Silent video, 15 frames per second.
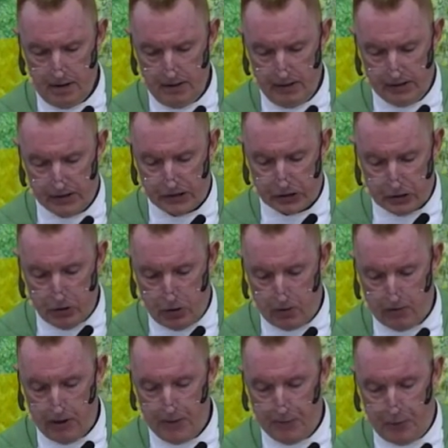This
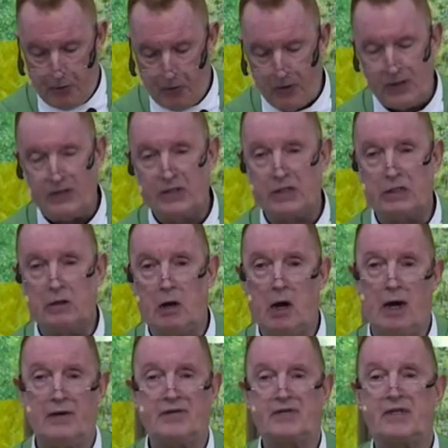story points to
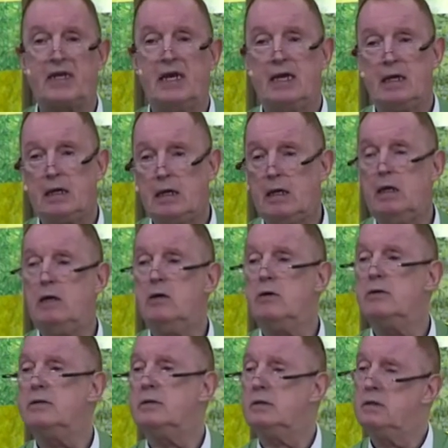us
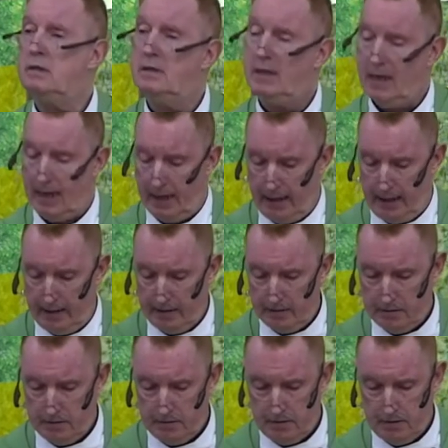here today.
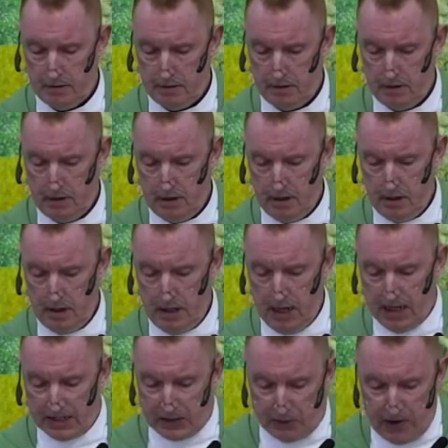
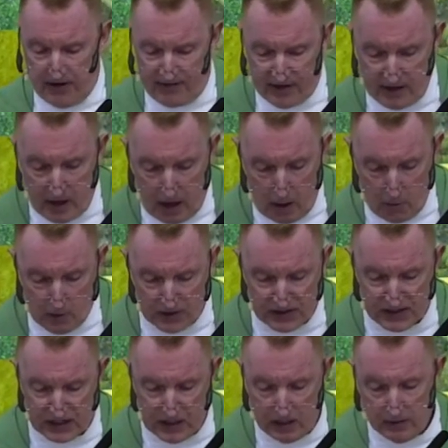So even though we're
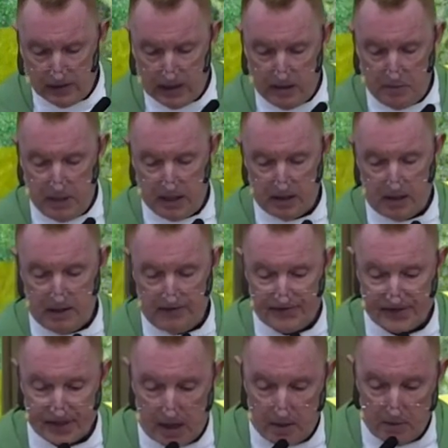still in the middle of
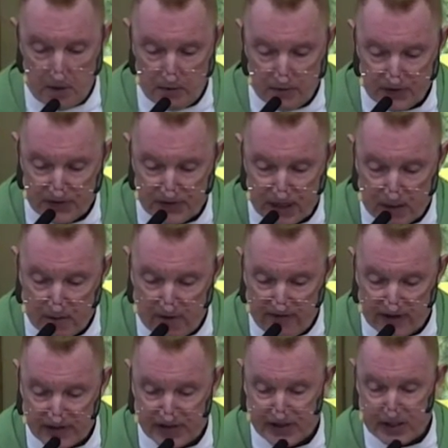summer, with some of
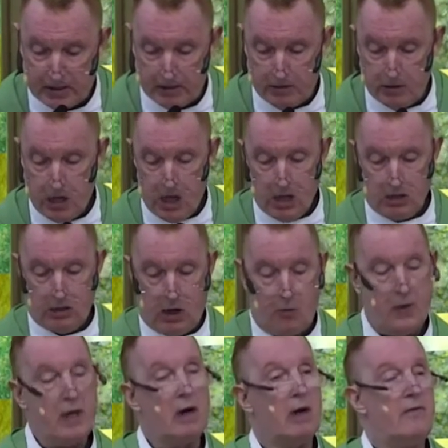us still
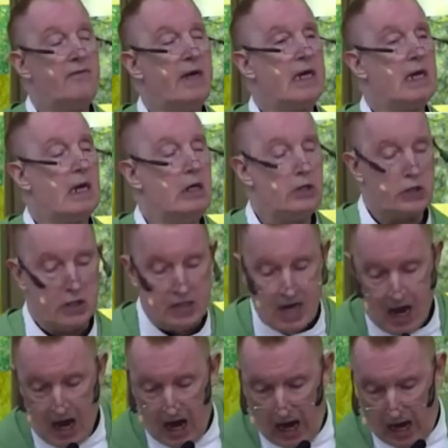going on vacation,
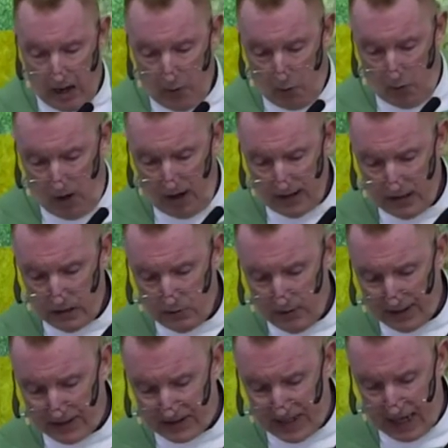I want to
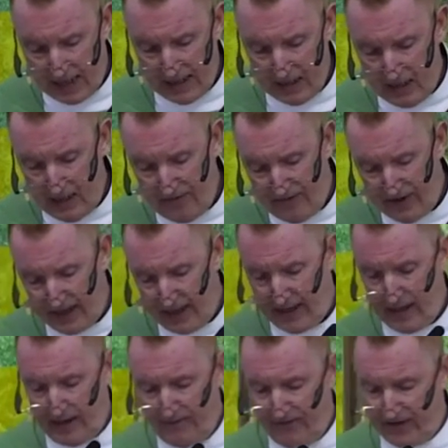extend an
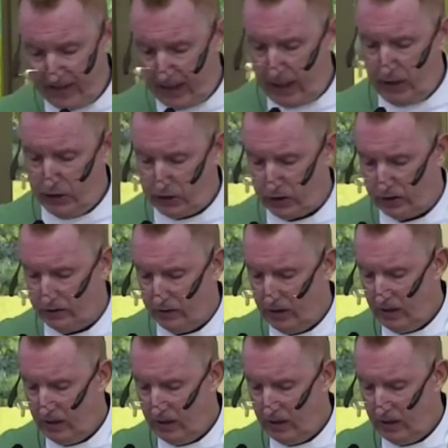invitation